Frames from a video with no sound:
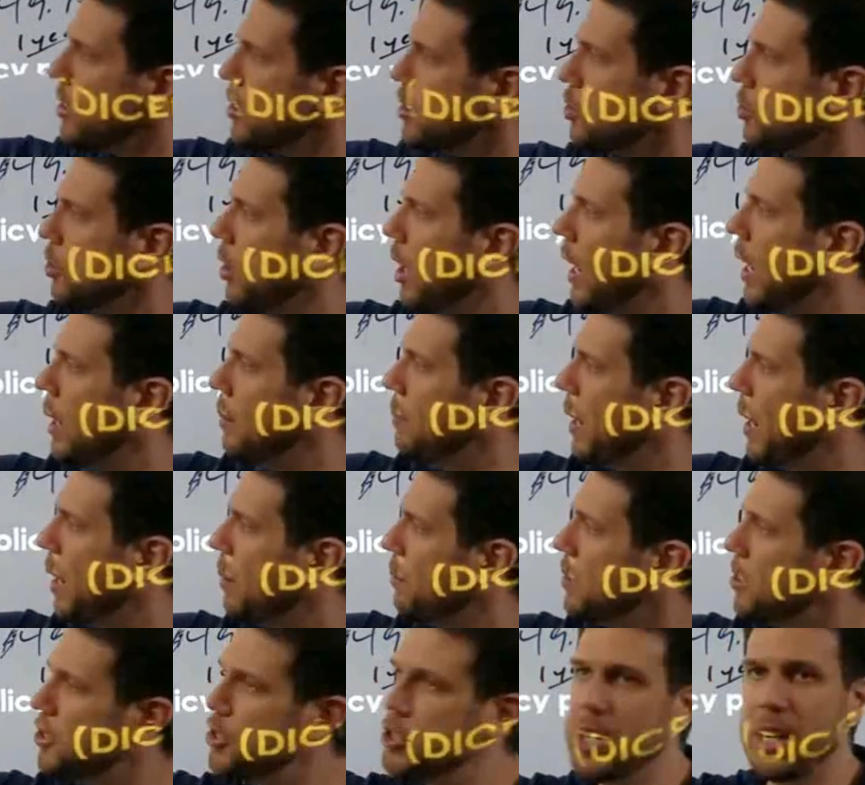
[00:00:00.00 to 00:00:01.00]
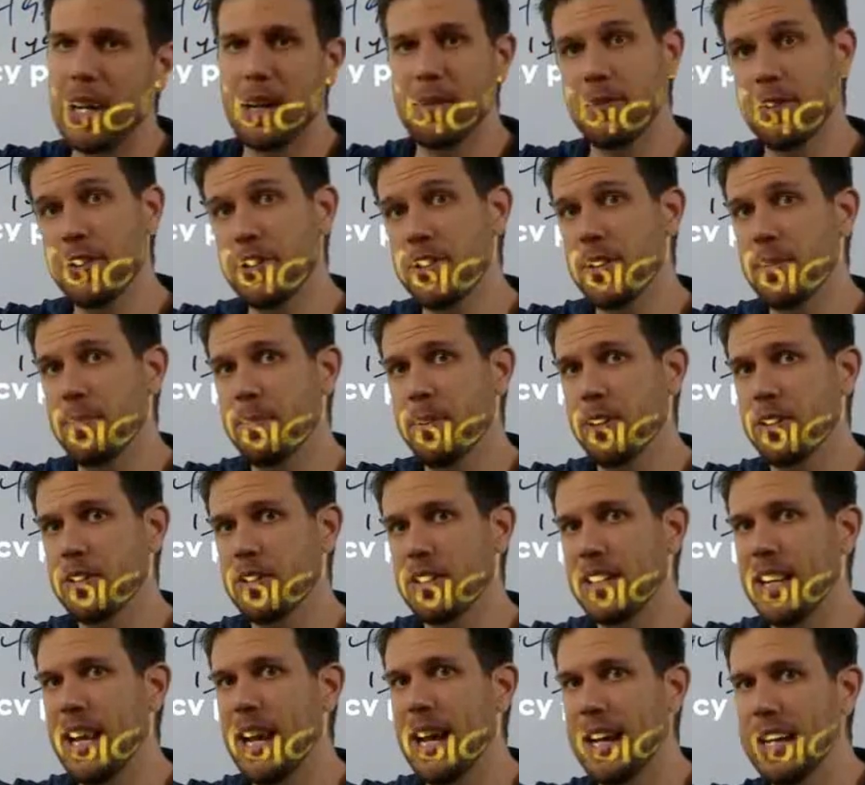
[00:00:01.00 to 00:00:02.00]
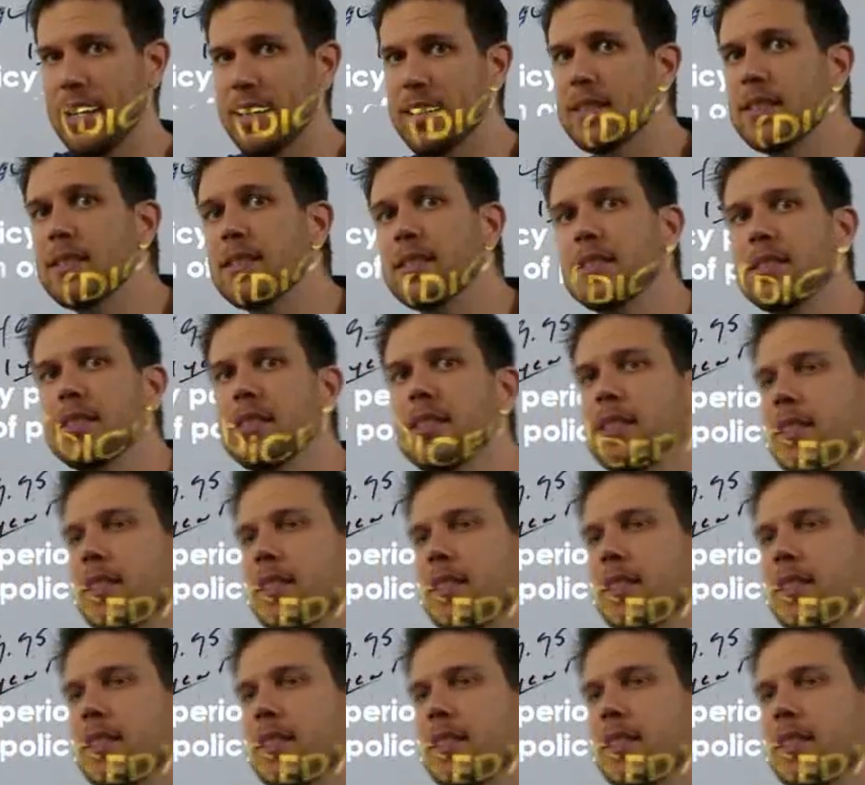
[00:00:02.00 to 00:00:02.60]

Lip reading: describe how much coverage the person has.